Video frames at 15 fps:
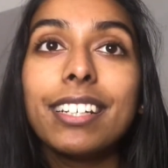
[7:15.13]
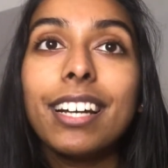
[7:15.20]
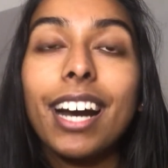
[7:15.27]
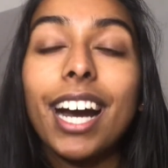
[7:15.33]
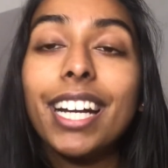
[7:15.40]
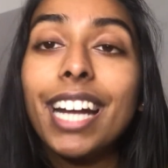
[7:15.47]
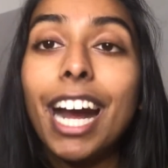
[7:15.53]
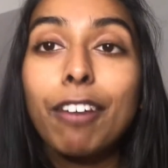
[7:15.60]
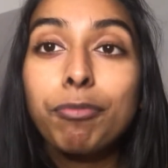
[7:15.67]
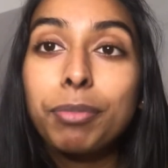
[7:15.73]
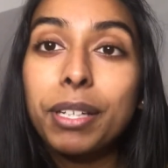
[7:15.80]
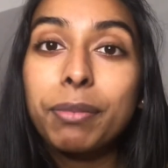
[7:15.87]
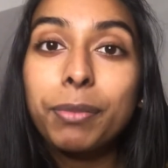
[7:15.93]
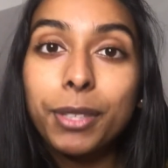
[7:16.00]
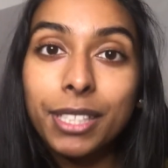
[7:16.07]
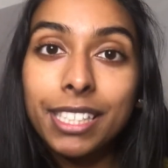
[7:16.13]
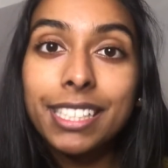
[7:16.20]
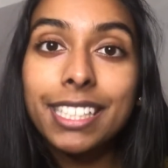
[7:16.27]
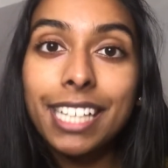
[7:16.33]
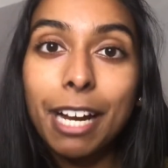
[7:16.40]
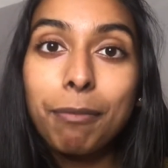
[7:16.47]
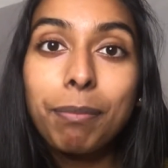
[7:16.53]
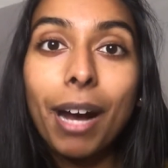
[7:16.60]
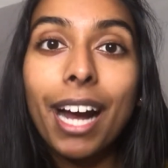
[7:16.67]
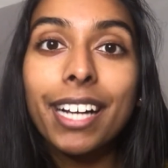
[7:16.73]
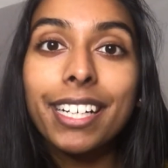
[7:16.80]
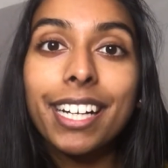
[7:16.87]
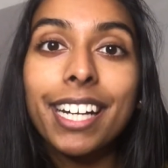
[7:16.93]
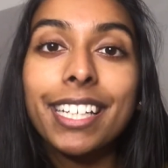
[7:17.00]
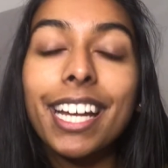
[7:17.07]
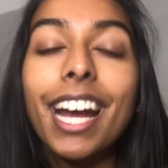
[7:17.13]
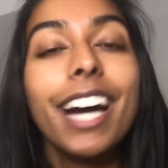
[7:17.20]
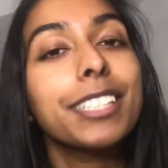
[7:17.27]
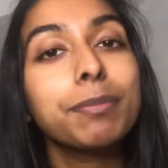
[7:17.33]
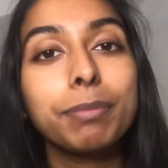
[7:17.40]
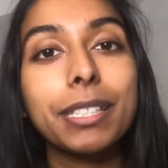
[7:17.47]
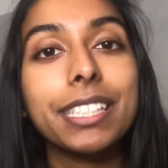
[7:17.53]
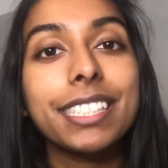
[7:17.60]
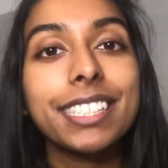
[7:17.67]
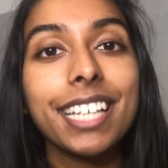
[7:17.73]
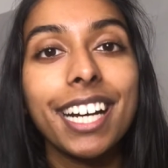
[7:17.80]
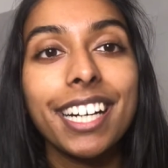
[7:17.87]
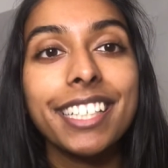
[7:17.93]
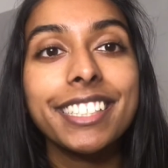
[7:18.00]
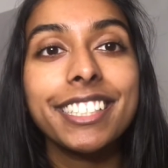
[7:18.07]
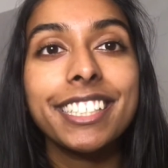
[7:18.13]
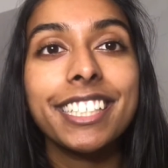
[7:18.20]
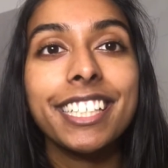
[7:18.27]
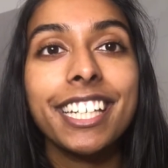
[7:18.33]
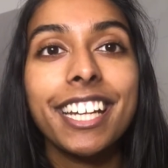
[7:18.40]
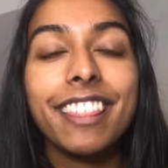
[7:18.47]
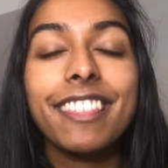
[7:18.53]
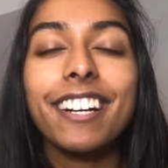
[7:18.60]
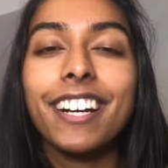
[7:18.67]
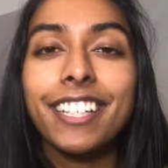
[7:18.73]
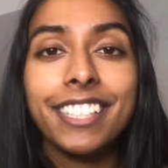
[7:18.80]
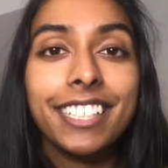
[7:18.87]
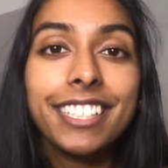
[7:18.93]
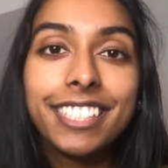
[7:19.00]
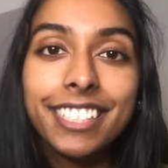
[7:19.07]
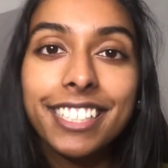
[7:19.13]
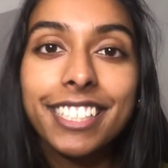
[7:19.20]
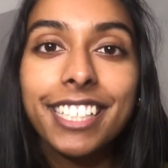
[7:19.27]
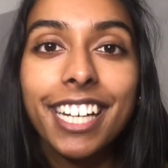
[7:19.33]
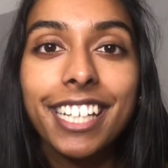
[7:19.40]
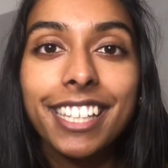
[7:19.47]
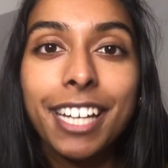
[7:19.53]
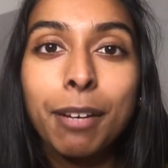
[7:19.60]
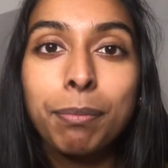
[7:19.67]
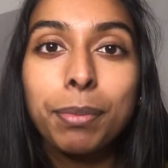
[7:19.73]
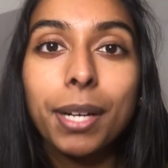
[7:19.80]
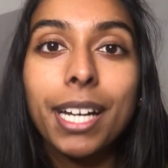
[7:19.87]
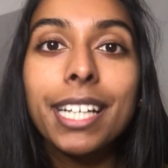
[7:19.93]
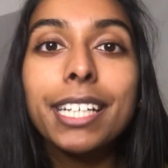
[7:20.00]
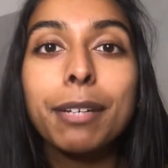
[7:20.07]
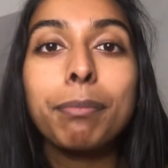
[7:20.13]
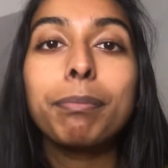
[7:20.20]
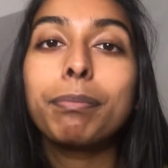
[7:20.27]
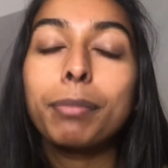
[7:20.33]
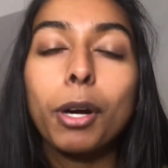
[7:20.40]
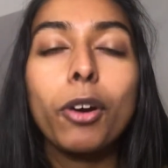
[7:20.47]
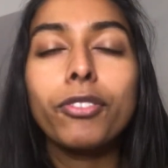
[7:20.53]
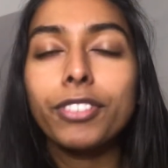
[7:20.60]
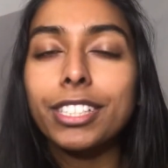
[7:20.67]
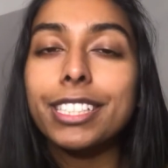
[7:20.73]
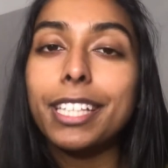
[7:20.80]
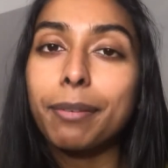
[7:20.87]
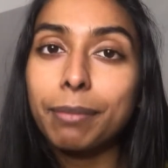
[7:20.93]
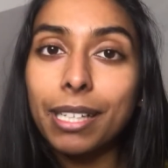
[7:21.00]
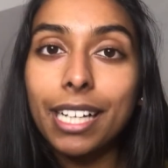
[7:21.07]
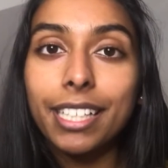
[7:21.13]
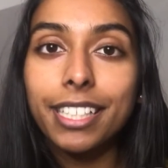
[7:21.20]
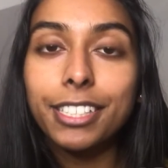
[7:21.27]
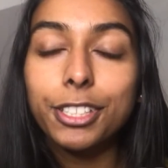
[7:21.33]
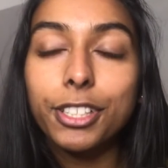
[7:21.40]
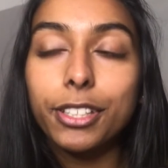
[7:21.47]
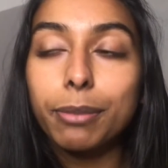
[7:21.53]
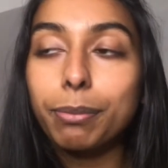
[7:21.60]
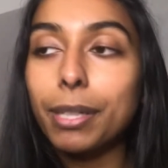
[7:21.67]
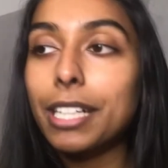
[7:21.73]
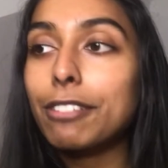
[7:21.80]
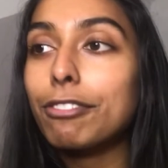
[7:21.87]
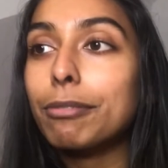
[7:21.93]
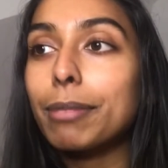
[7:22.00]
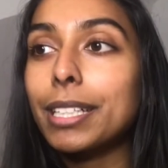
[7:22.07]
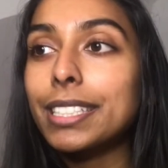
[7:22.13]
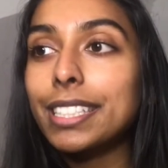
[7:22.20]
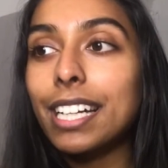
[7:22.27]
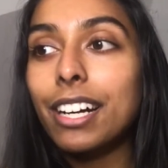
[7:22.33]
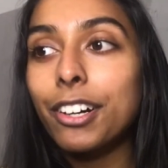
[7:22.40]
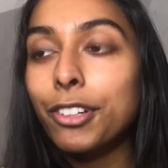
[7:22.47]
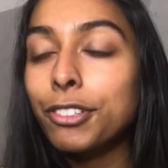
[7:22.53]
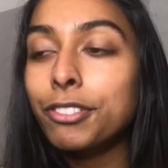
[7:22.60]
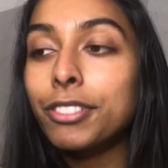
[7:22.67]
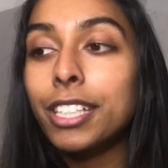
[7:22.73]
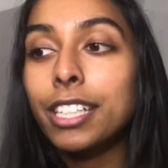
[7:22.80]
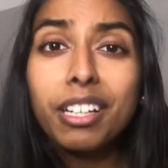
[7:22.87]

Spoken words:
I have been wanting to get back, and it has been sad that I needed to take that break, but obviously I'm glad I took the break for myself.